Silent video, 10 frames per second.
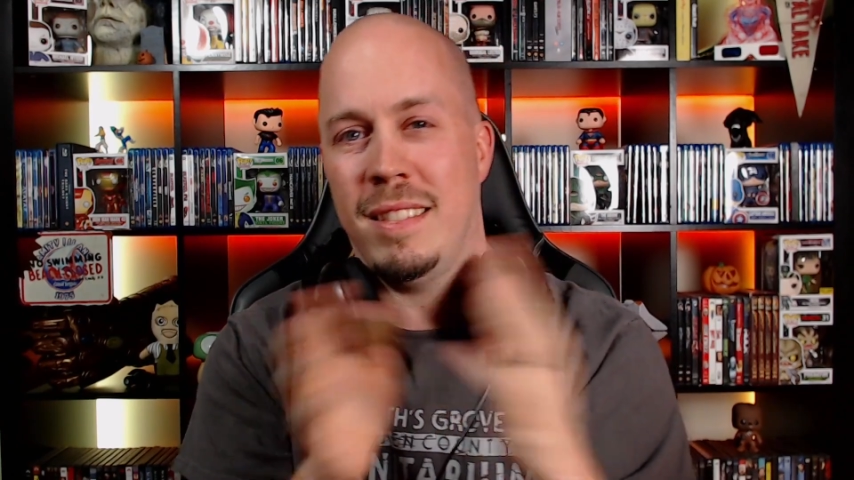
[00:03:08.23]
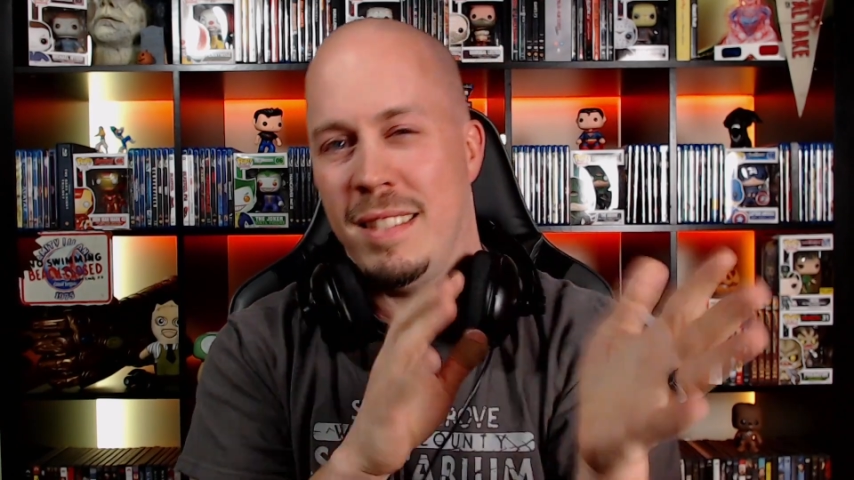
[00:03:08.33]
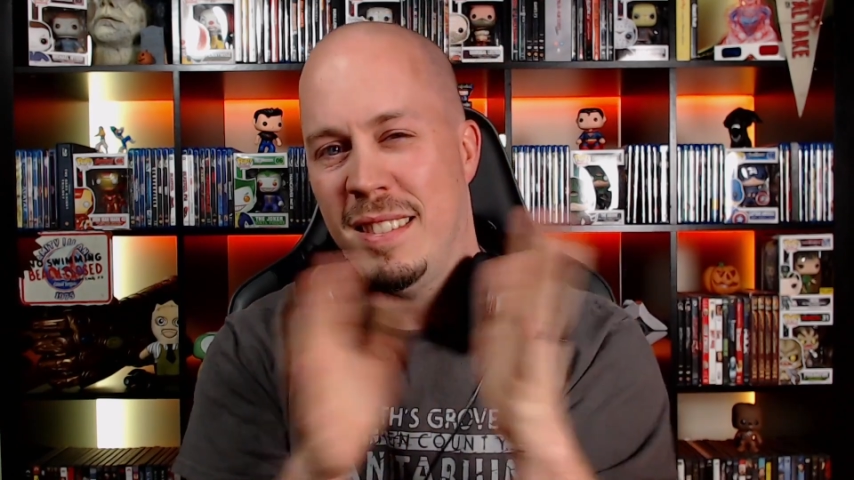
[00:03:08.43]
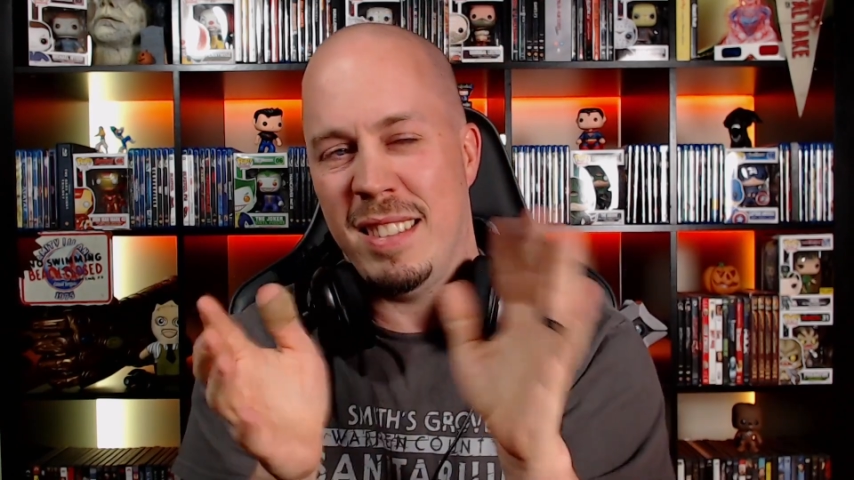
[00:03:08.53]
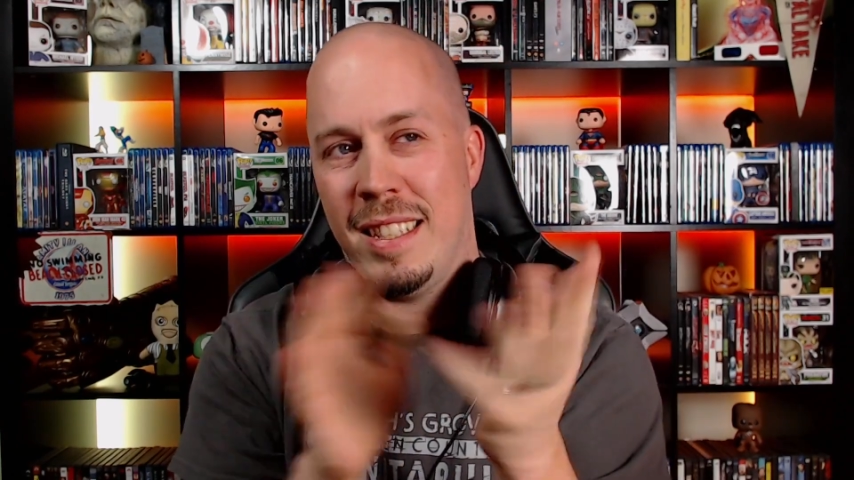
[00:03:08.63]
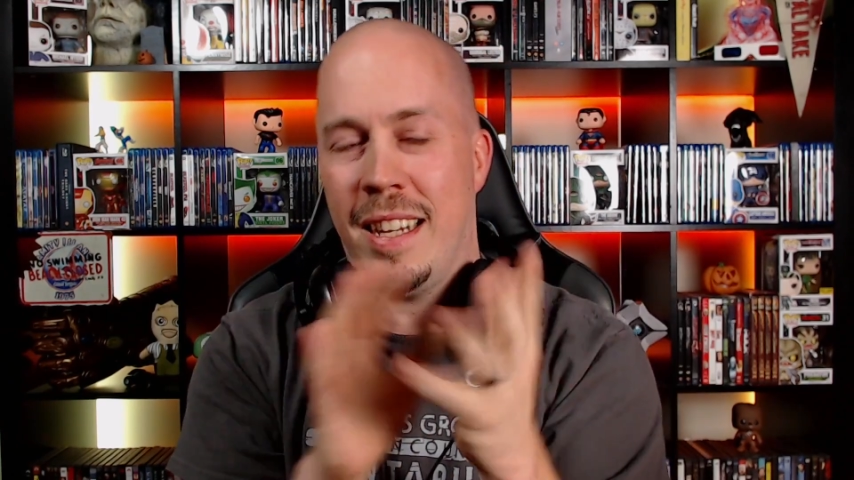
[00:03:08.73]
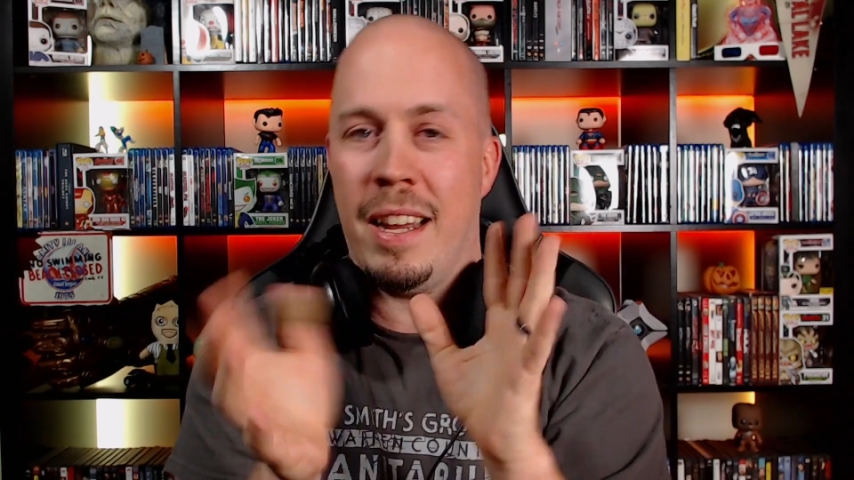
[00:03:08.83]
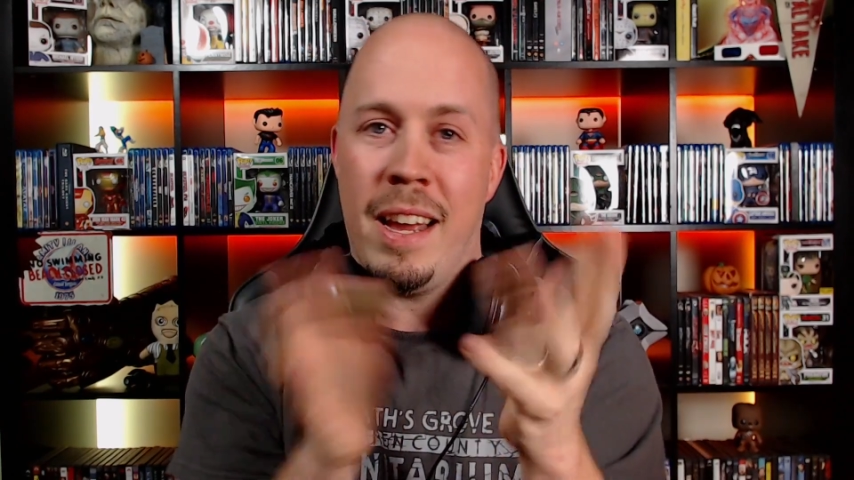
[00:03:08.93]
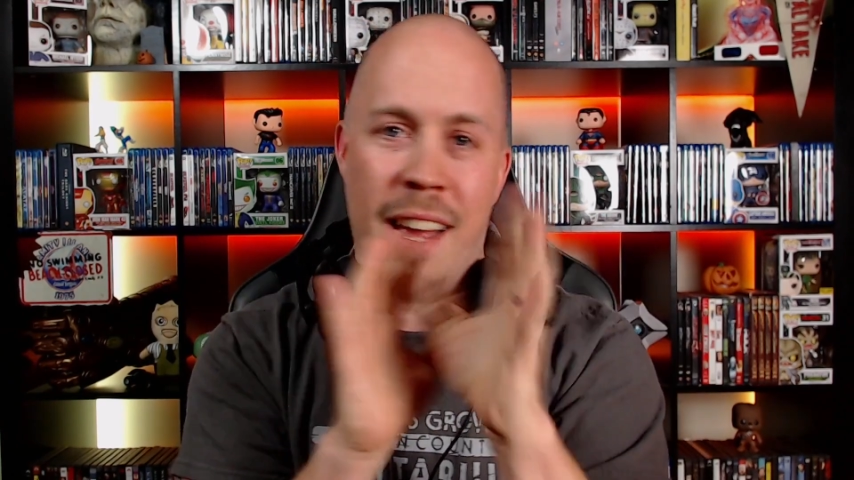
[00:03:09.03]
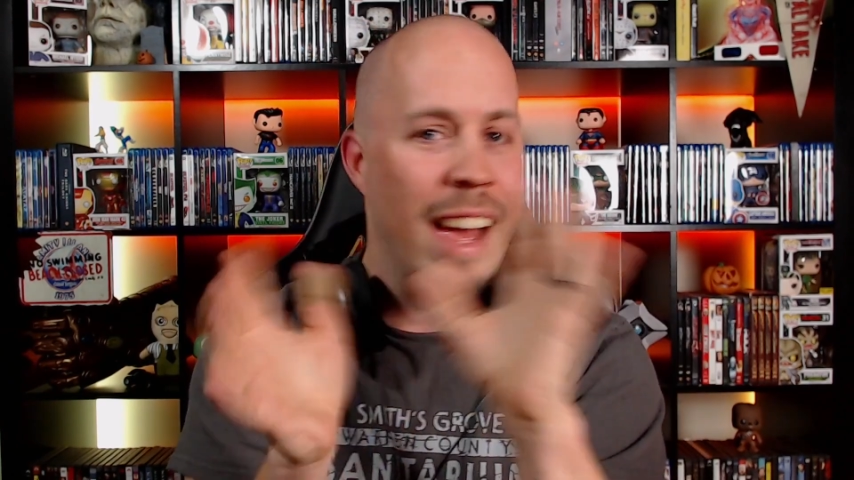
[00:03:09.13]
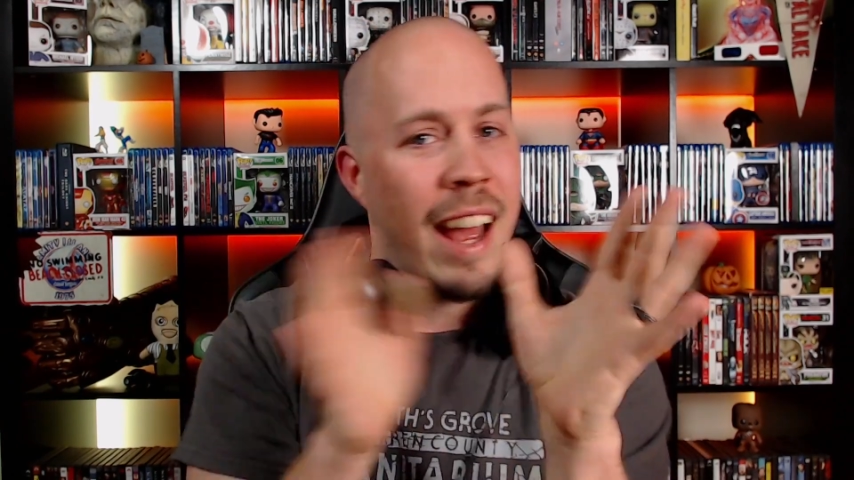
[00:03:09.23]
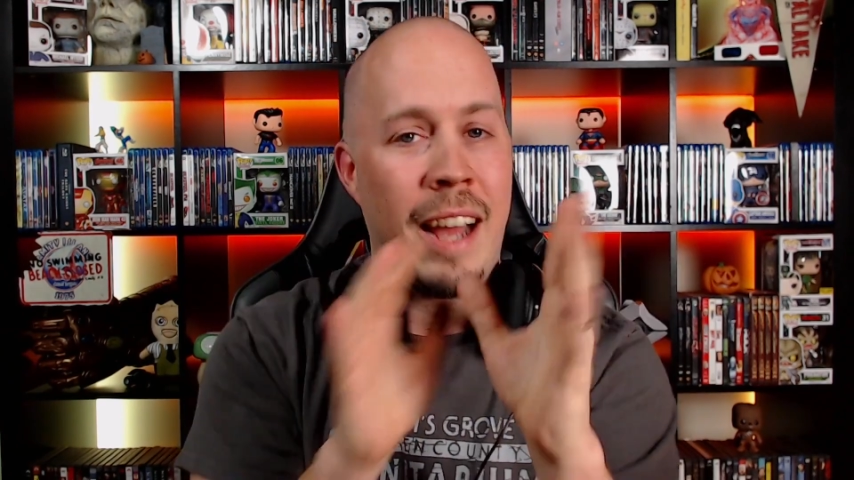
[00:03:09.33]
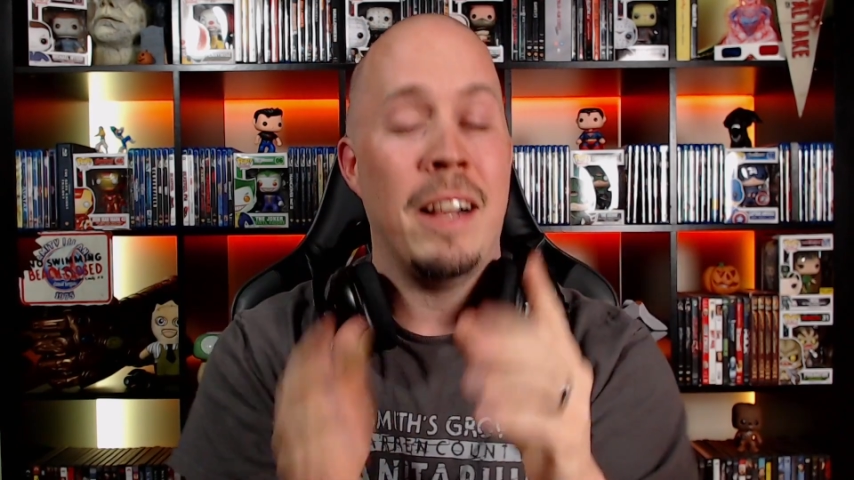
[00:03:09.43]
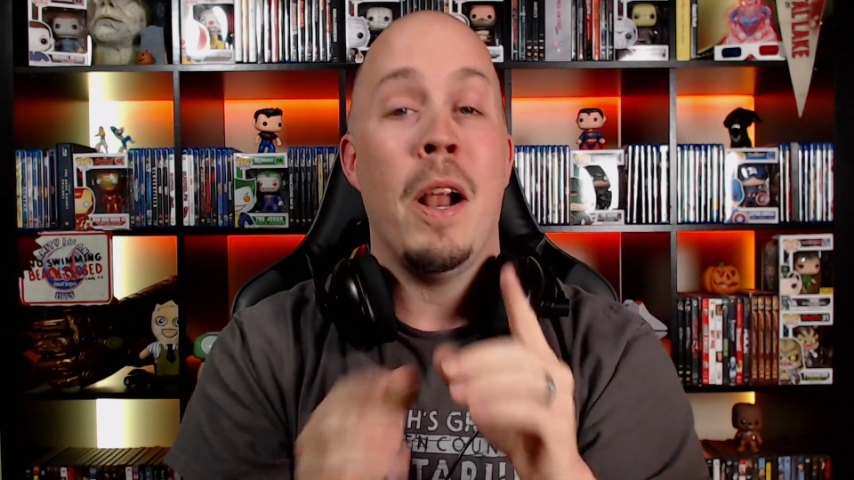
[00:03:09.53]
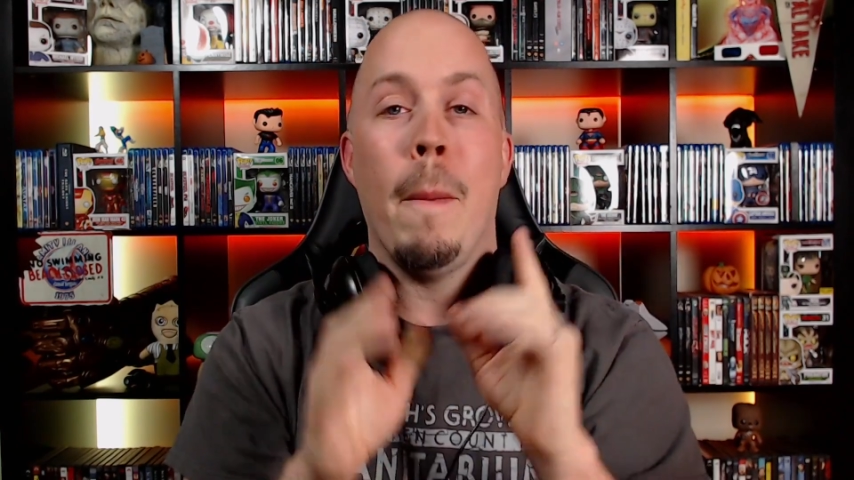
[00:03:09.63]
Yeah.
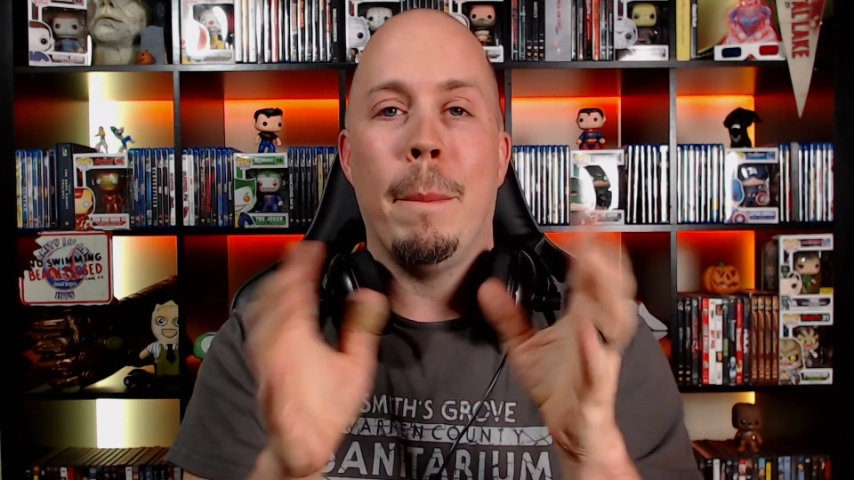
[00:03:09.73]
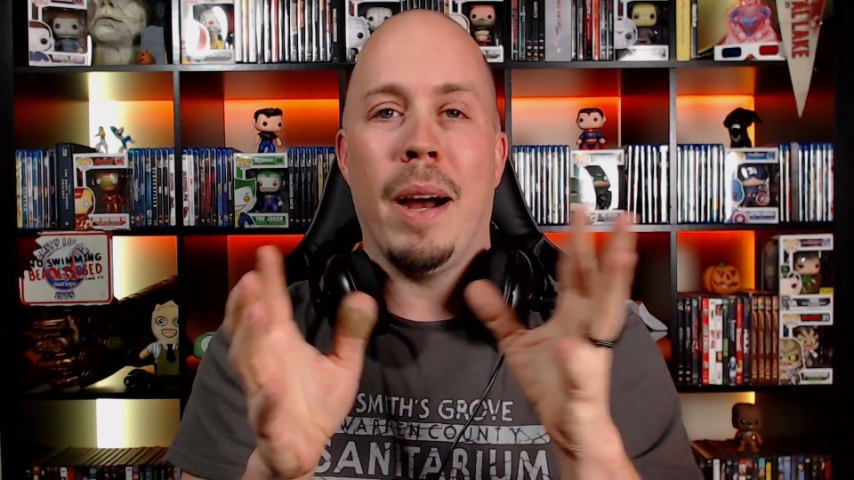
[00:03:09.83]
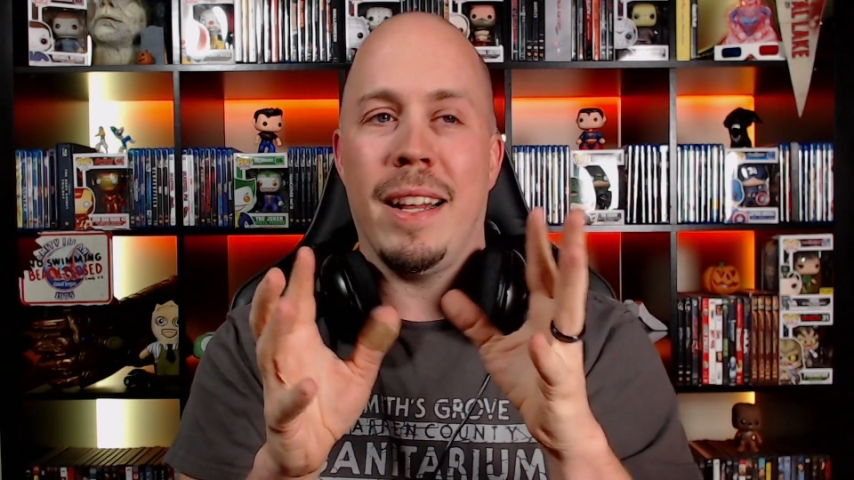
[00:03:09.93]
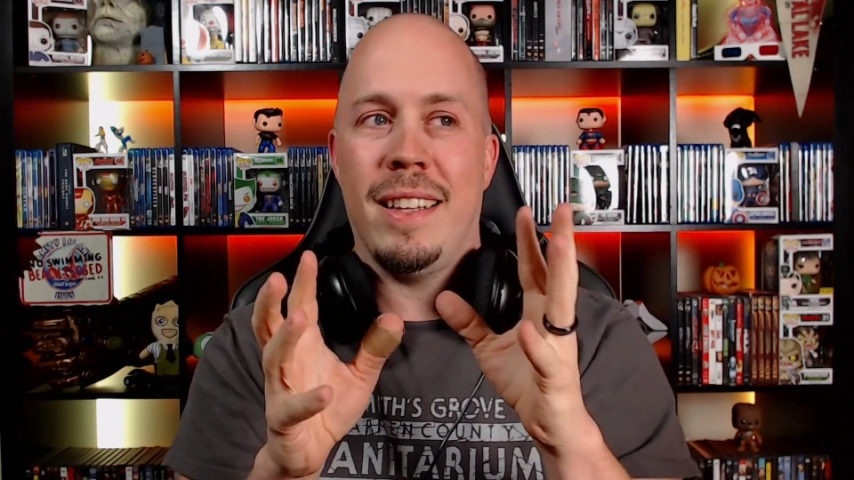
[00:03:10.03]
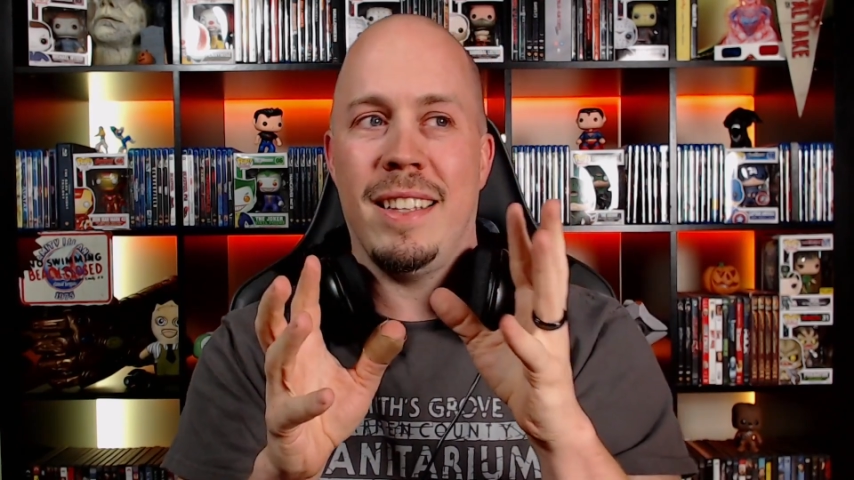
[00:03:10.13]
But